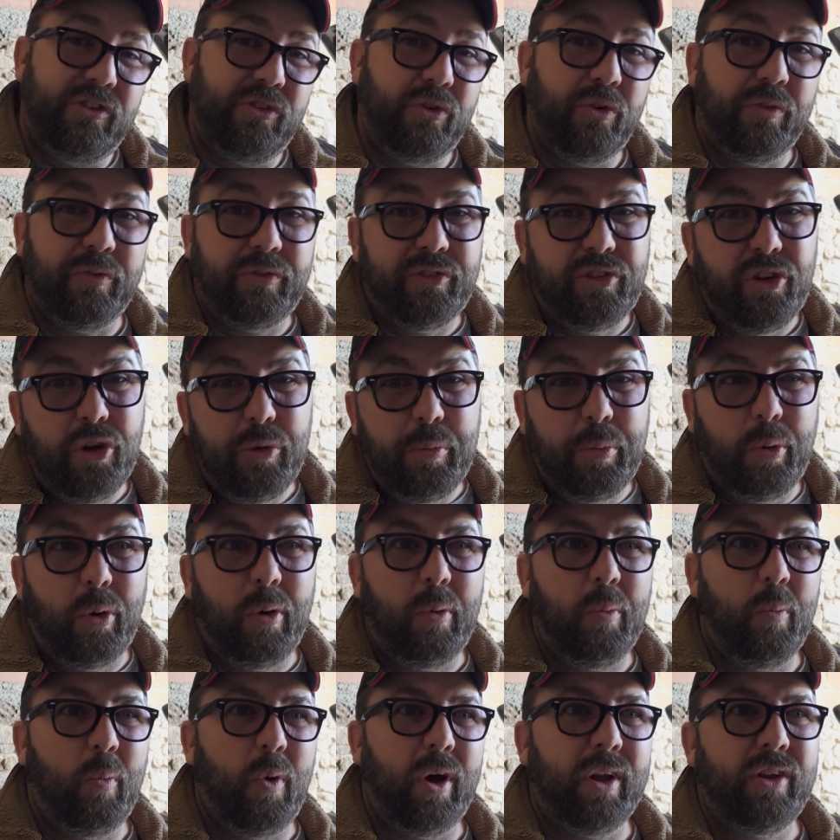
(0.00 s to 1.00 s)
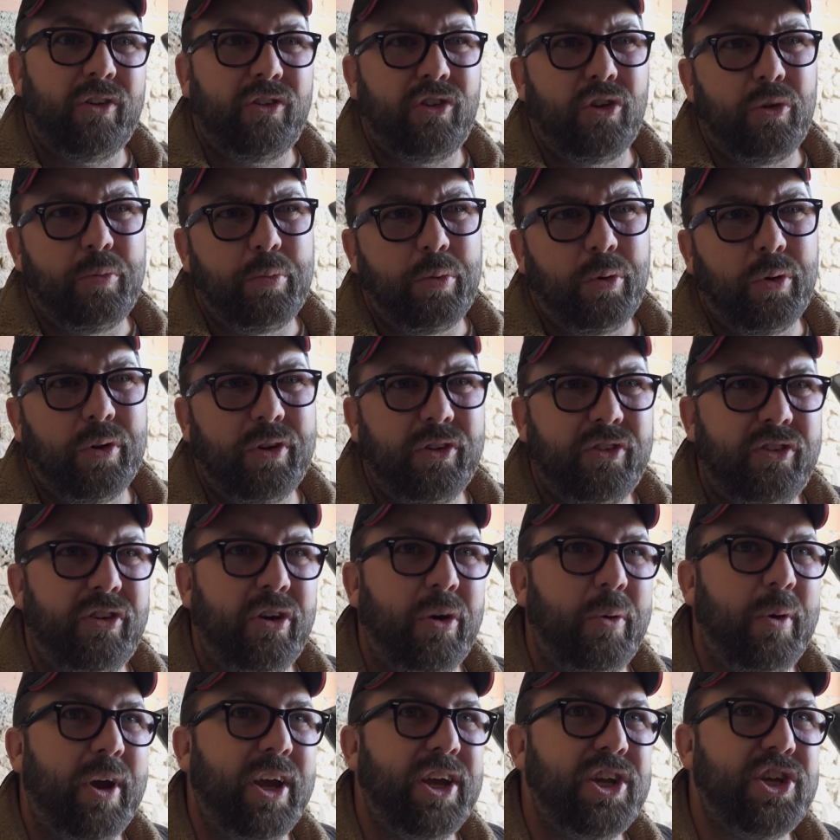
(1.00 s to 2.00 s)
sort of 2.1,
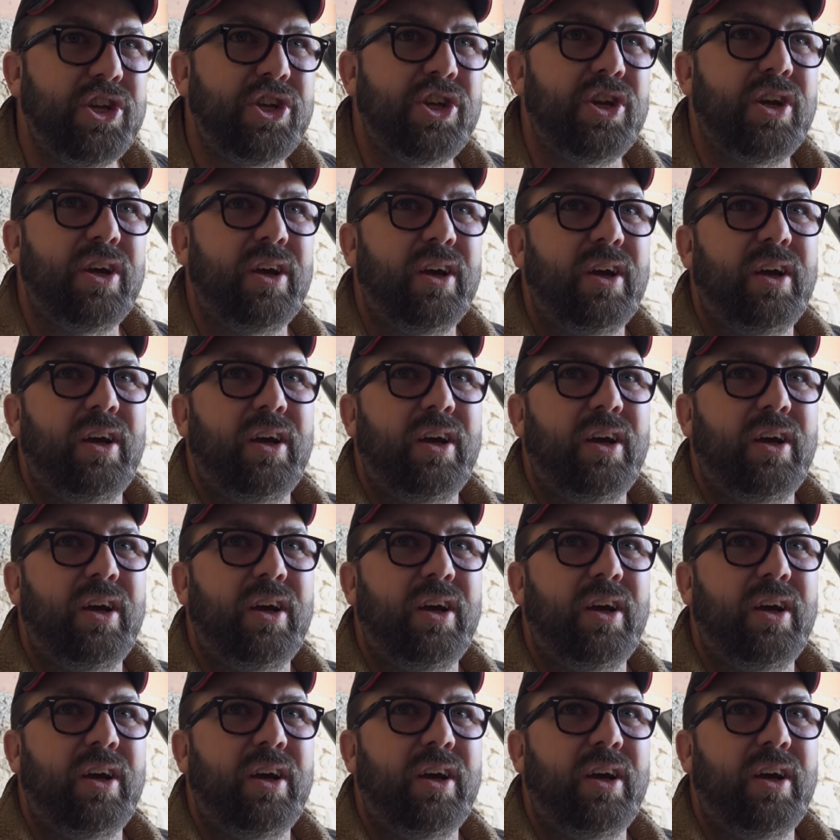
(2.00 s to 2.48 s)
2.2-ish.